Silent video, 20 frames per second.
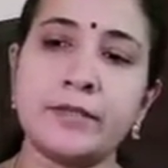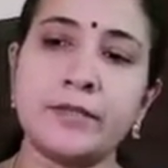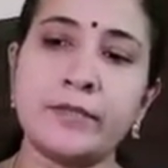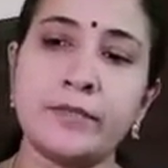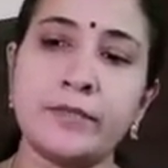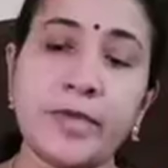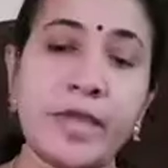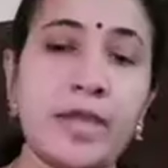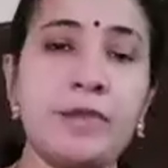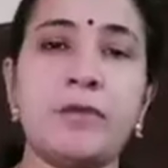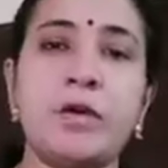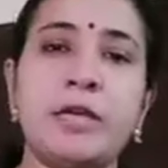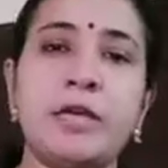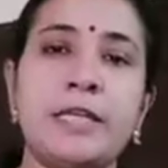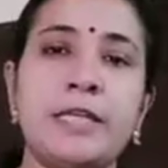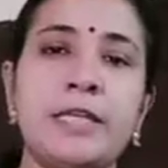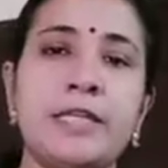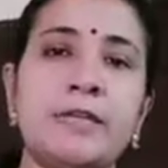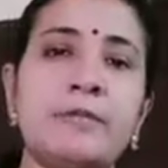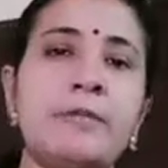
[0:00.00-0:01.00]

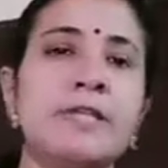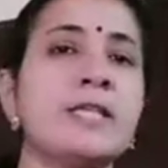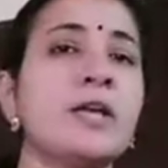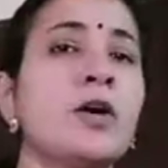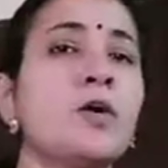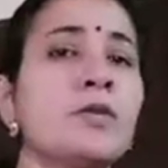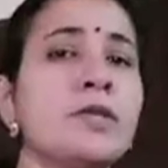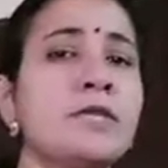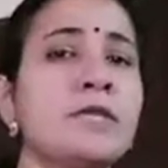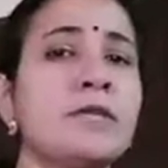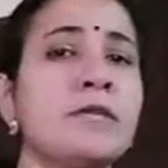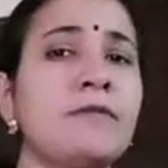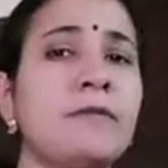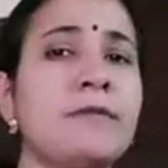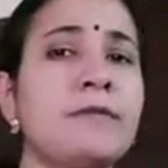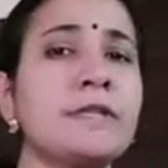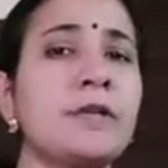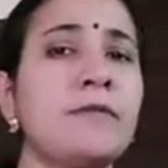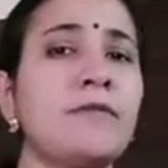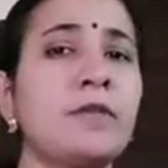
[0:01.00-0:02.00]
waywardly, that means how the sea
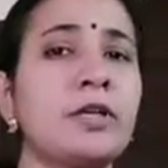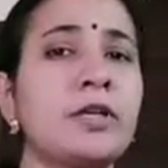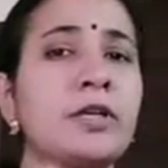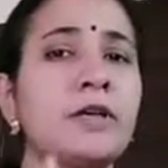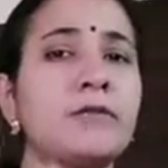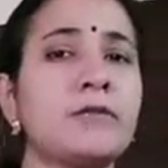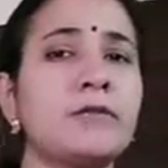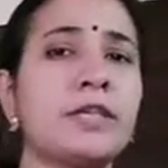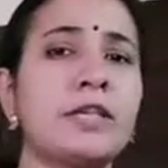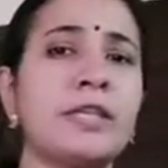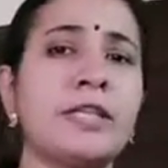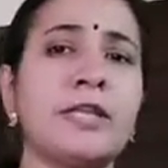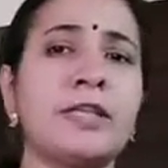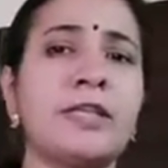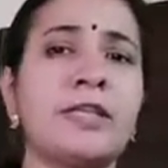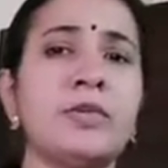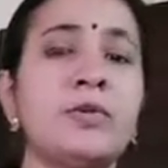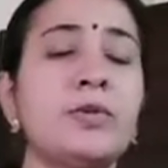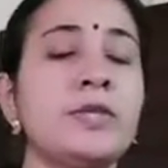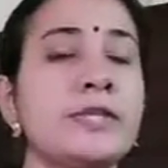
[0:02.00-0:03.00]
waves come one after the
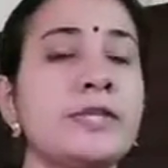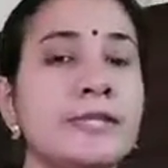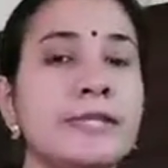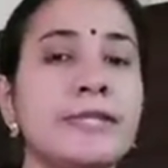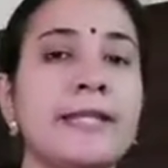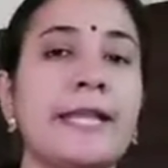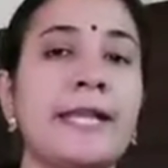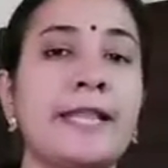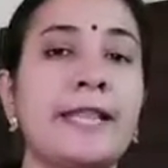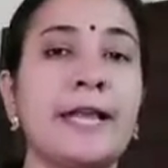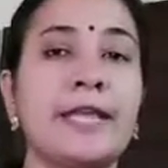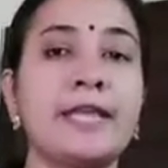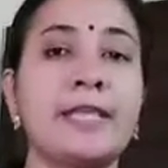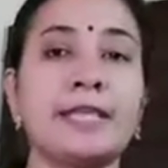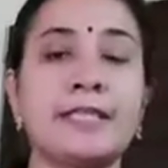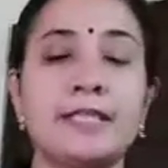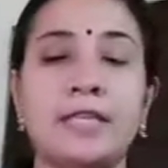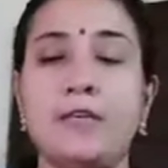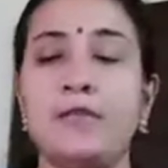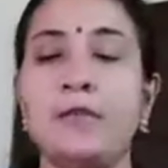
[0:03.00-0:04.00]
other, no? Just like that the
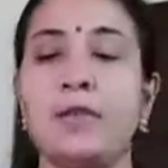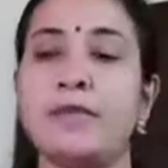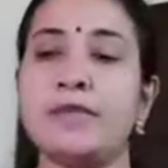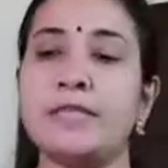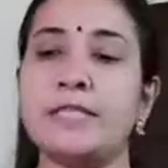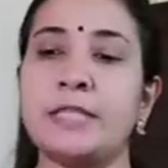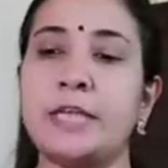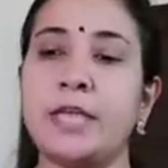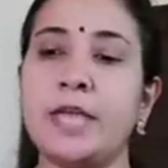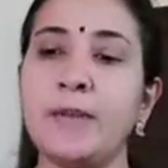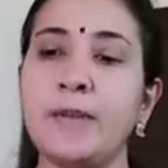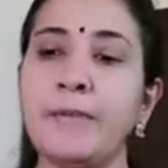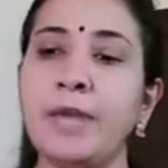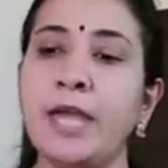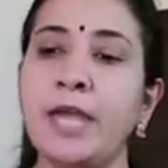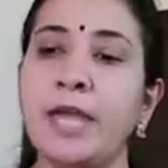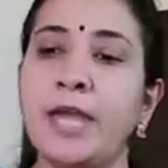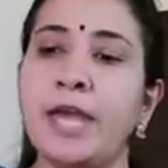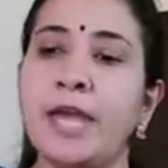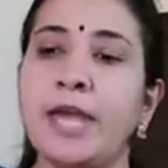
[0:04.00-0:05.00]
sea waves came,
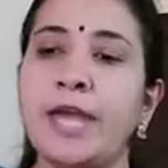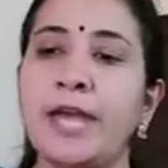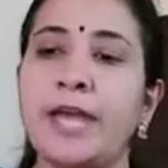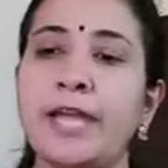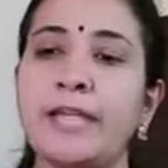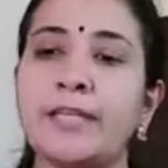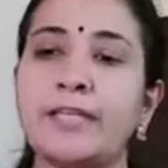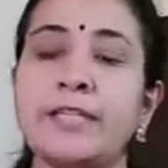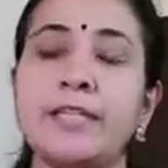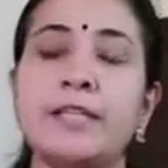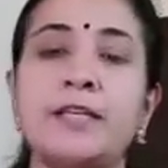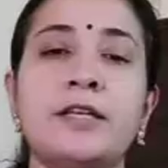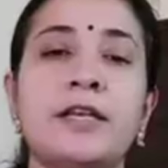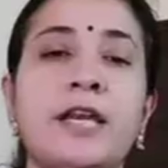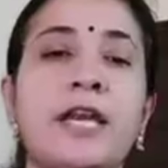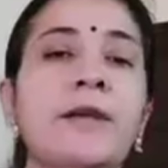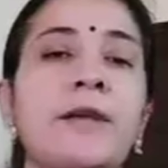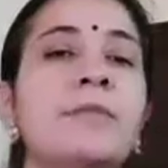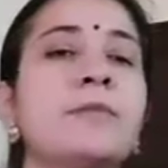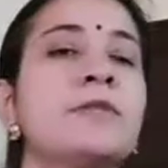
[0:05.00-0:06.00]
and
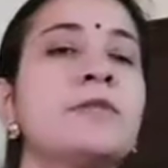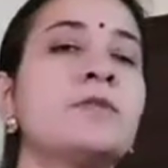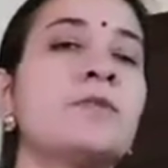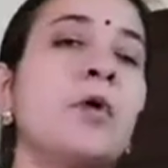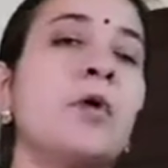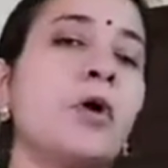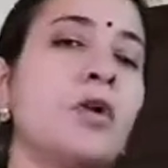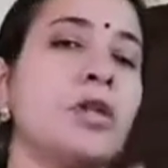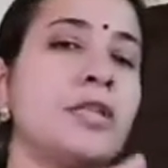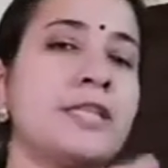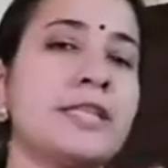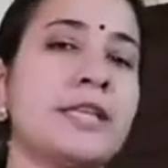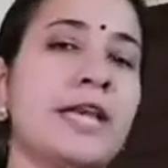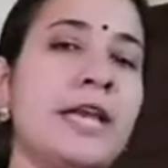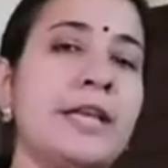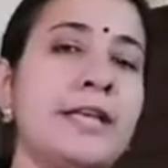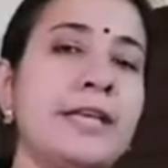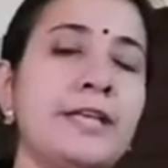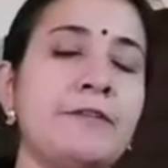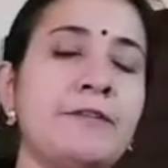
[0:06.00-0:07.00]
a small
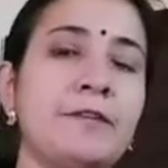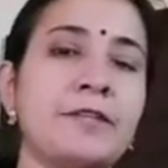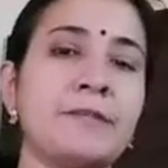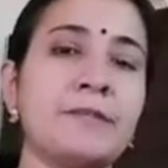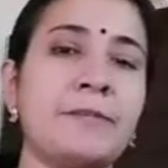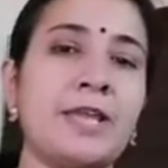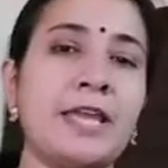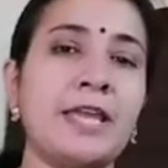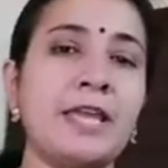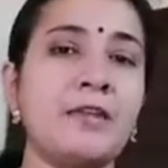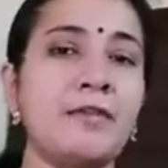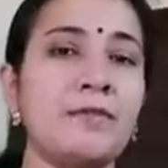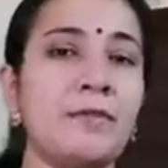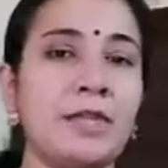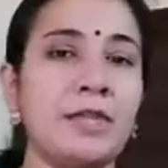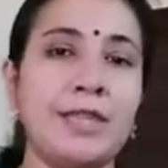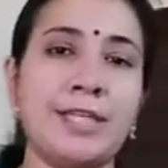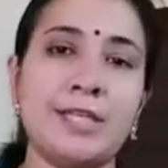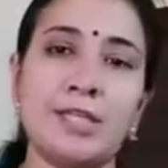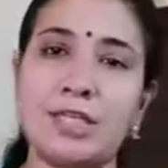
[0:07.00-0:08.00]
child, he was playing
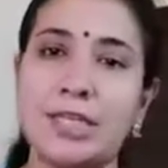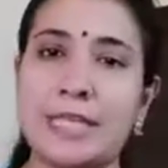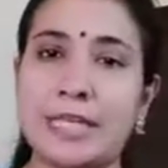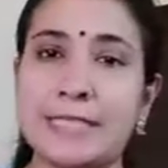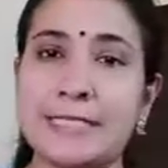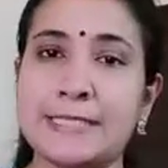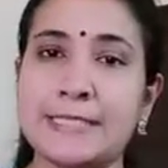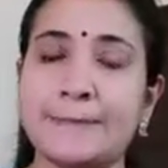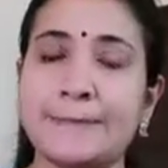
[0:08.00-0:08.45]
with the shells.